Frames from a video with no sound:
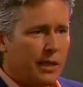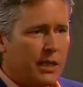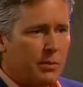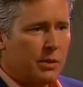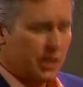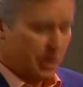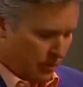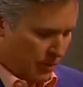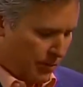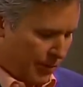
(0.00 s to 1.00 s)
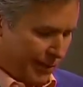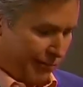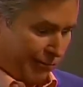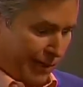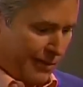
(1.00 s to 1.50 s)
That that's procedure when somebody
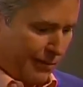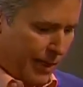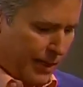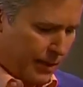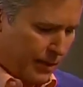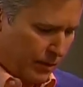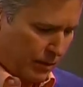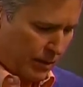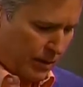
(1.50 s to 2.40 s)
gets resurrected,